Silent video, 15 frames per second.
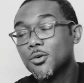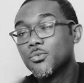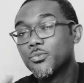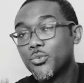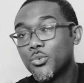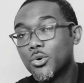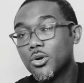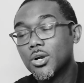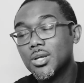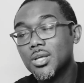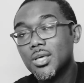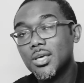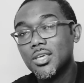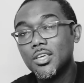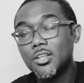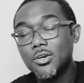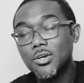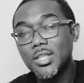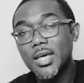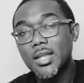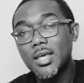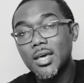for,
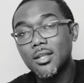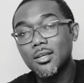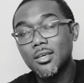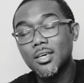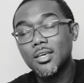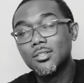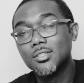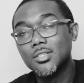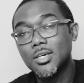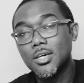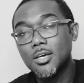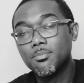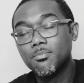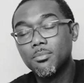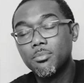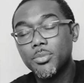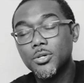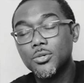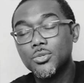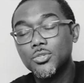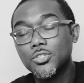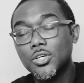that elegant
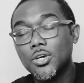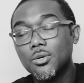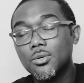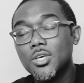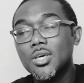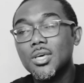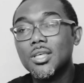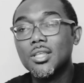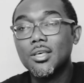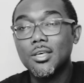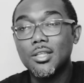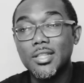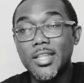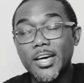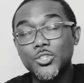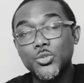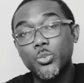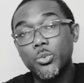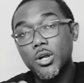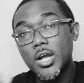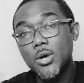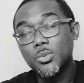pose. So that's
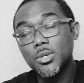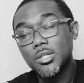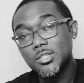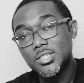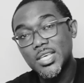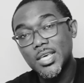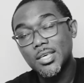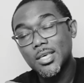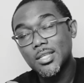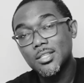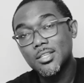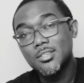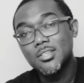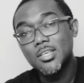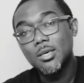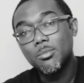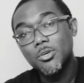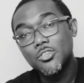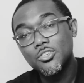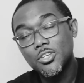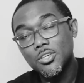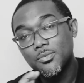where I would have taken this
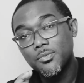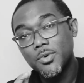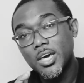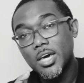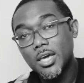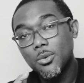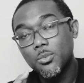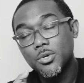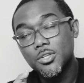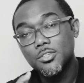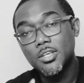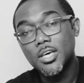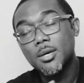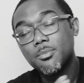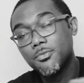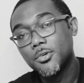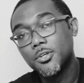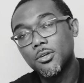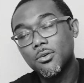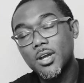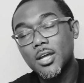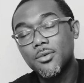image if I was
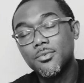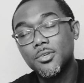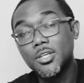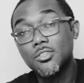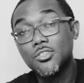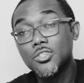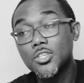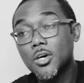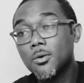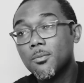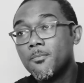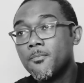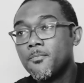photographing it. So